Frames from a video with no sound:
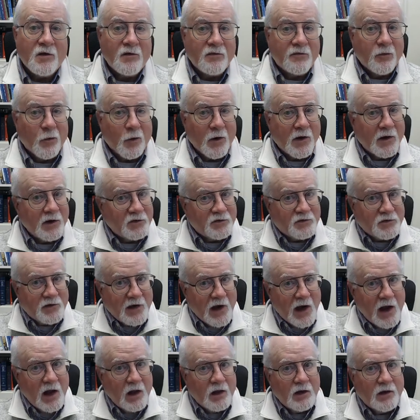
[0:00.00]
for his
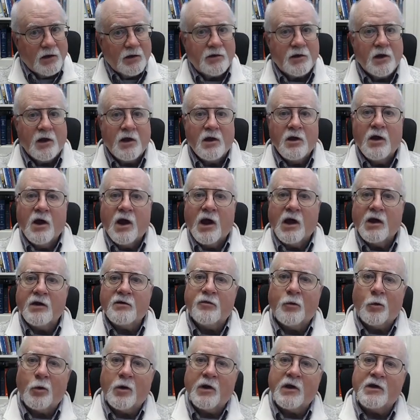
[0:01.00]
talent and
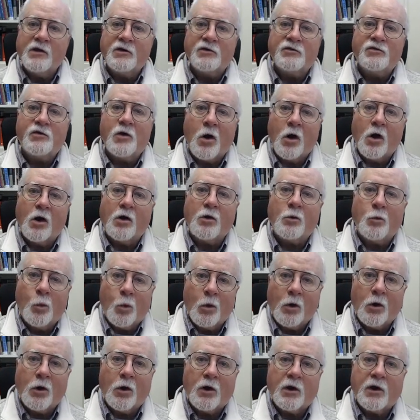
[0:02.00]
for his hard
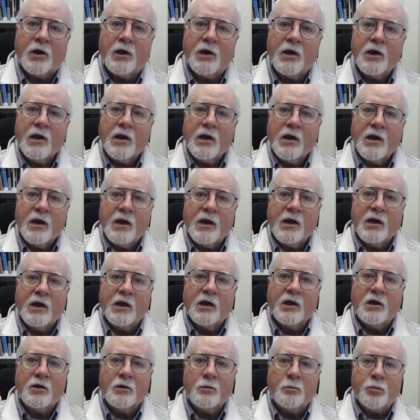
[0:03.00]
work
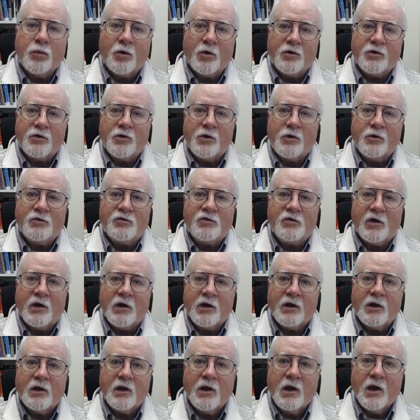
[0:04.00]
in
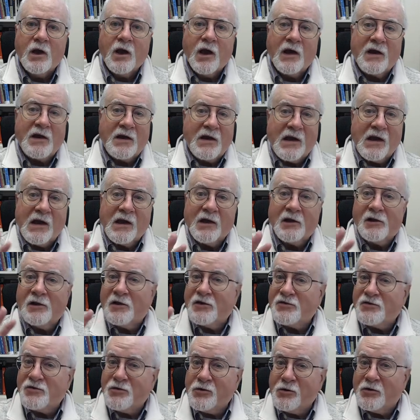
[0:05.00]
producing an
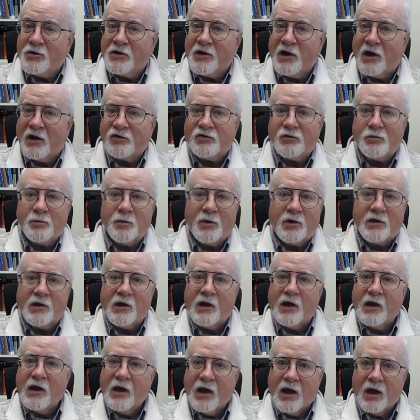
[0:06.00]
English New Testament
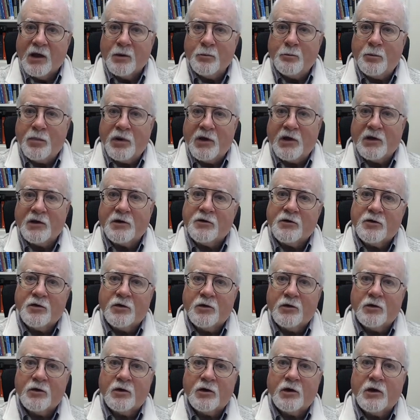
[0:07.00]
and
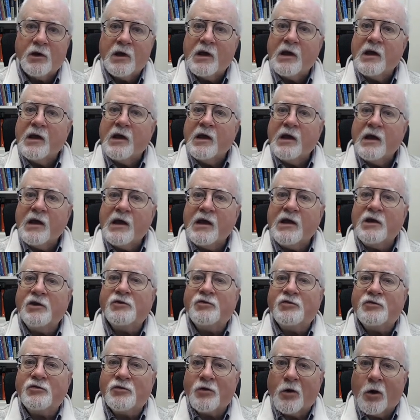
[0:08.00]
Pentateuch. He
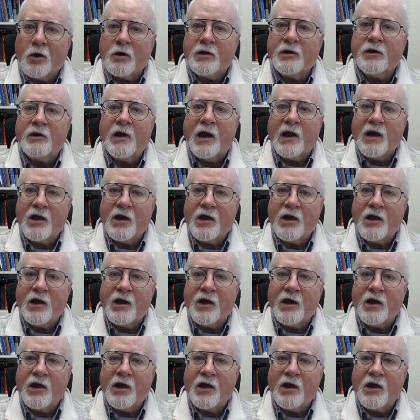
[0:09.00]
started a